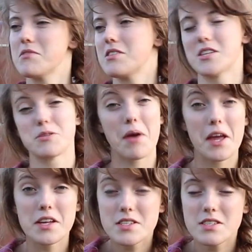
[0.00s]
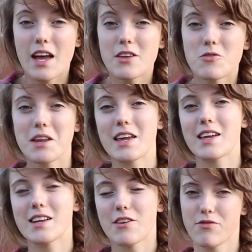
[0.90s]
the space that you
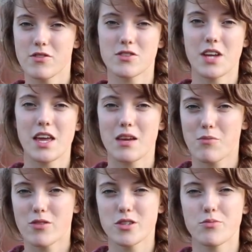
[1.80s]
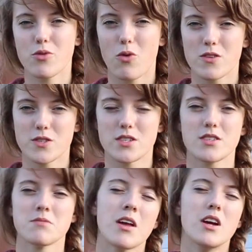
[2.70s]
need if you're taking multiple
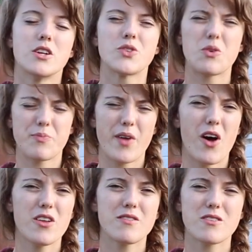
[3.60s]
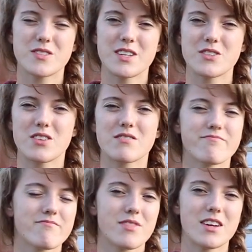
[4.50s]
horses. So all of those things are
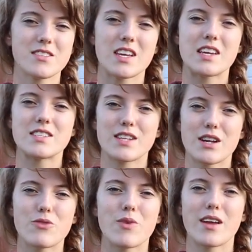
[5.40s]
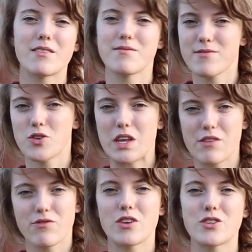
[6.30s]
things to consider when
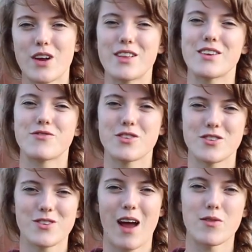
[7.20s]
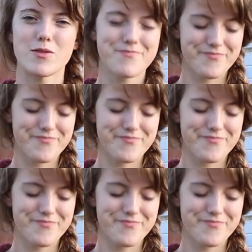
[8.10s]
looking for a trailer for your travel.